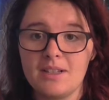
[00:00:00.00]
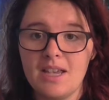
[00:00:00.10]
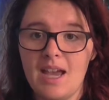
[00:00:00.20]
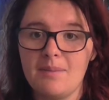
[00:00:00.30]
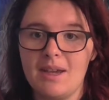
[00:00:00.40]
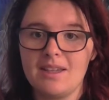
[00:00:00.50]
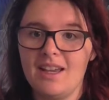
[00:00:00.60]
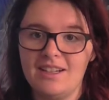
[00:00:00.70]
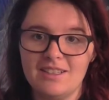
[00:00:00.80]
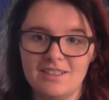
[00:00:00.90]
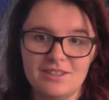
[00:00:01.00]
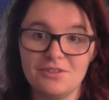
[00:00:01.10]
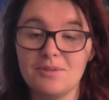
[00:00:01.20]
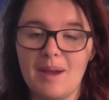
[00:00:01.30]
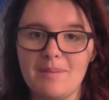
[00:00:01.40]
of time, I kind of
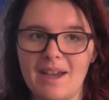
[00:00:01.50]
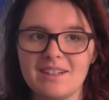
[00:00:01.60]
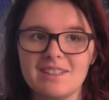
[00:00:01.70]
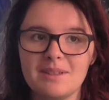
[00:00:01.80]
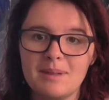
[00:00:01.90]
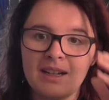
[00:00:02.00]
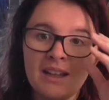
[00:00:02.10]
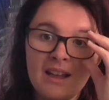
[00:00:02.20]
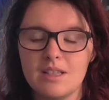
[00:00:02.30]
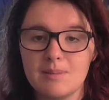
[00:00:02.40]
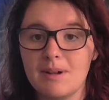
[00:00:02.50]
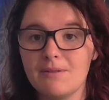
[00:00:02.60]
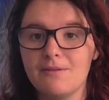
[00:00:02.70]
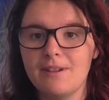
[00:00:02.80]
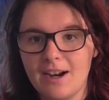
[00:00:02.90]
lose my mind a little bit. It's been
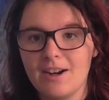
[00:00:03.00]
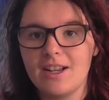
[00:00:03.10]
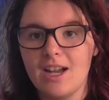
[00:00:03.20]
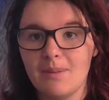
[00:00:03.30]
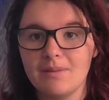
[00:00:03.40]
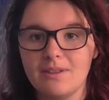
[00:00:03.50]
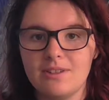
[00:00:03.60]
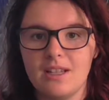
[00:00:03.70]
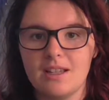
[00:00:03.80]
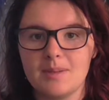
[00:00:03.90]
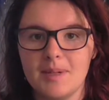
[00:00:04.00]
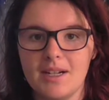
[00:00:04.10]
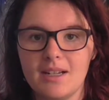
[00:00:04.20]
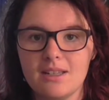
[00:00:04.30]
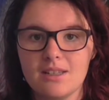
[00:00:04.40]
a very uplifting
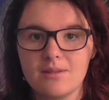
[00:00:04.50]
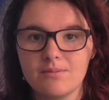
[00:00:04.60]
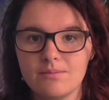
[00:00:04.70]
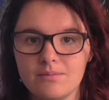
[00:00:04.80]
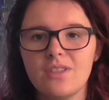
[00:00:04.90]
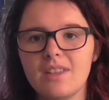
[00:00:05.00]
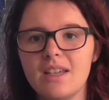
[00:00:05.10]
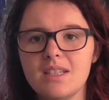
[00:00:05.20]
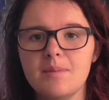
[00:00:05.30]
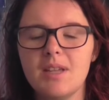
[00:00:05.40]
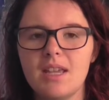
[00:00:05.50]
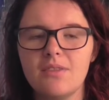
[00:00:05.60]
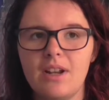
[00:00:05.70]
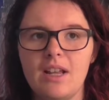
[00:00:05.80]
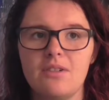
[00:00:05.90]
experience. So the class that I'm
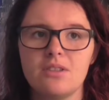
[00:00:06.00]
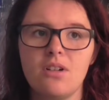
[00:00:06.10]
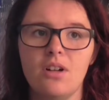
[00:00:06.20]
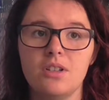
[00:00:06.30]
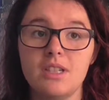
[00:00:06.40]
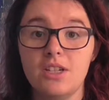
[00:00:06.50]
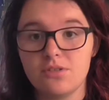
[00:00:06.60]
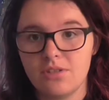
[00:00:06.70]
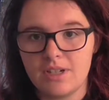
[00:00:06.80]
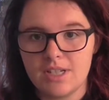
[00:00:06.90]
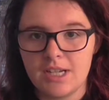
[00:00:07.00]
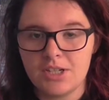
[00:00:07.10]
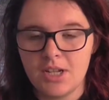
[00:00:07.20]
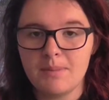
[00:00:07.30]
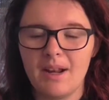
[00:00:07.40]
taking right now is called Intro to
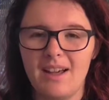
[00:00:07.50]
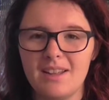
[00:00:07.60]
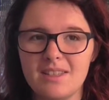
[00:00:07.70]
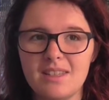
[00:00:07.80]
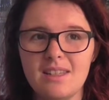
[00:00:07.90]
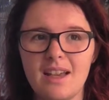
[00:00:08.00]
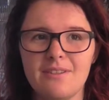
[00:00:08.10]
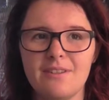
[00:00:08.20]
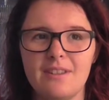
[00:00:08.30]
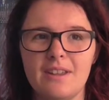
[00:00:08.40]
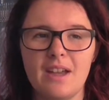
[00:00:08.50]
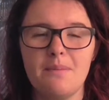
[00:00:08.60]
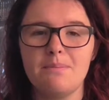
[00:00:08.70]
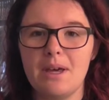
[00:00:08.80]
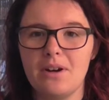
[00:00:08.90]
Teaching, but honestly I feel like
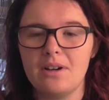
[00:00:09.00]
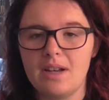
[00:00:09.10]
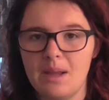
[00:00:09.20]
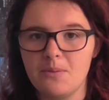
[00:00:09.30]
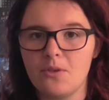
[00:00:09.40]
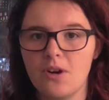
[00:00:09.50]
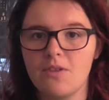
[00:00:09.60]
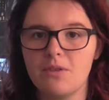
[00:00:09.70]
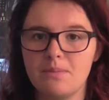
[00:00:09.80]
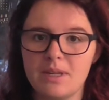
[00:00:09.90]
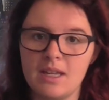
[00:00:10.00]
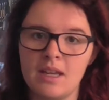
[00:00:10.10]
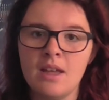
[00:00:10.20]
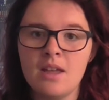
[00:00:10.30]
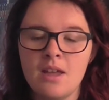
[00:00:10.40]
a better name for it would be